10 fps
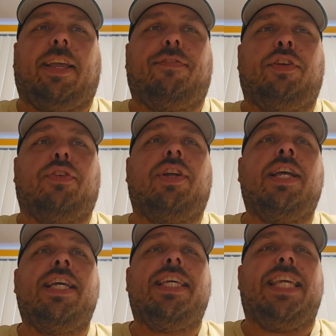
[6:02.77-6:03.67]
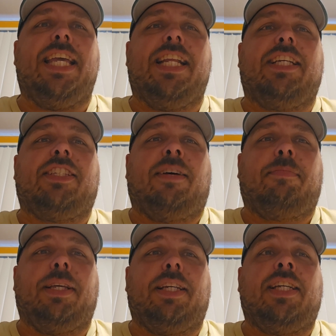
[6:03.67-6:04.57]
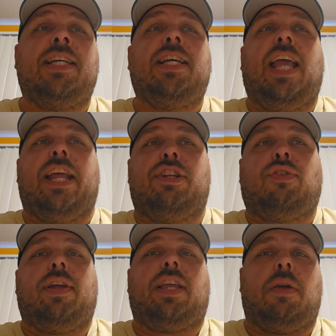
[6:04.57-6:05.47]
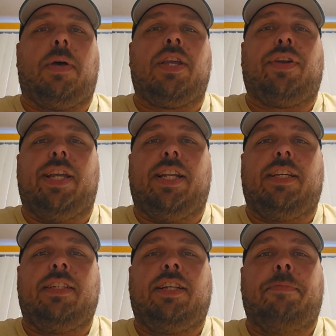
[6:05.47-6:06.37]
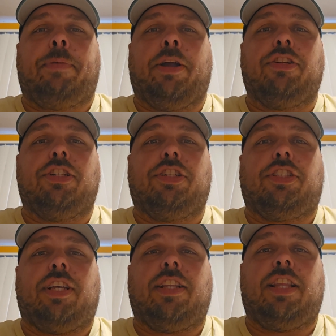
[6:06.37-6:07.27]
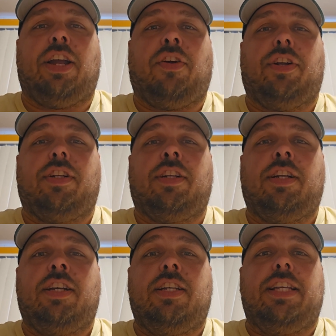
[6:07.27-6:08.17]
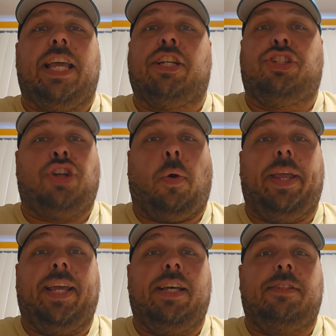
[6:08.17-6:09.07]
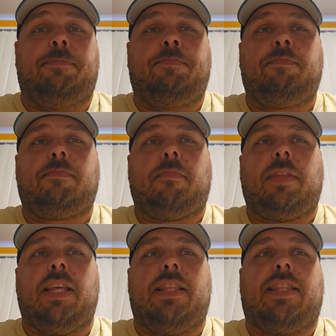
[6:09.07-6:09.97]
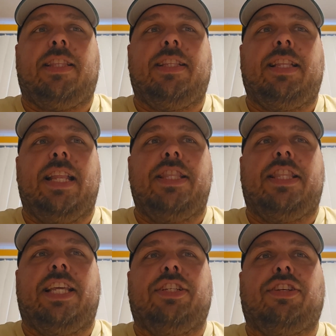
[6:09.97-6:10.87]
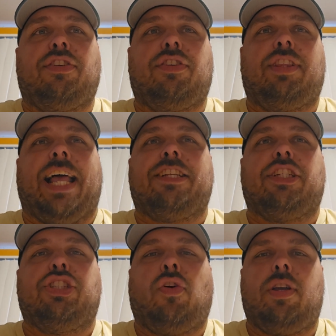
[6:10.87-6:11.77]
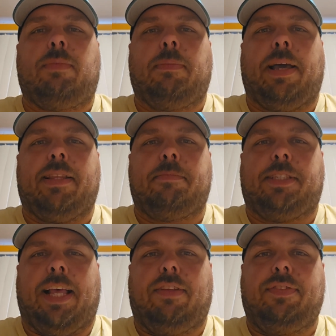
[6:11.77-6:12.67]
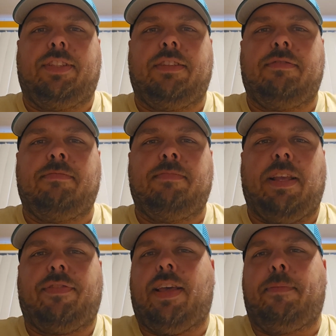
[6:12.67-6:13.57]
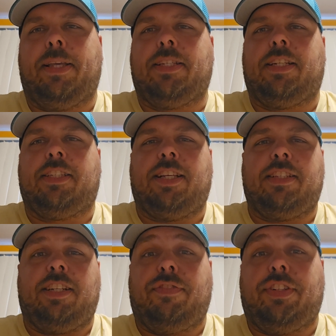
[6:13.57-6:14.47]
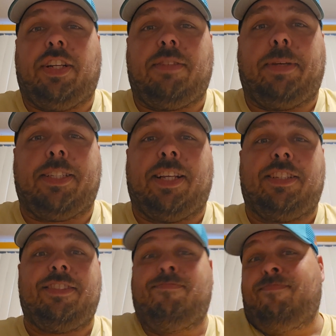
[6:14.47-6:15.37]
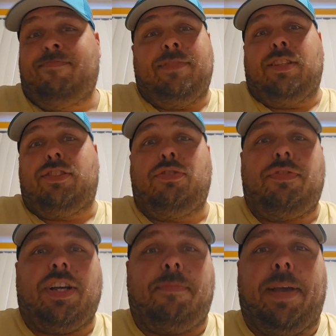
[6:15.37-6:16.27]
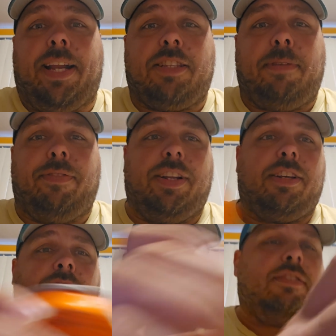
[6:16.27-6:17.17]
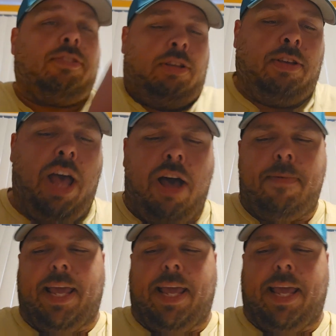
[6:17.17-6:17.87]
if you're eating something and drinking while you're eating compared to just sitting there and enjoying it, these are less enjoyable by themselves, if that makes any sense. And if it doesn't make sense, too fucking bad. It's my video. Oh my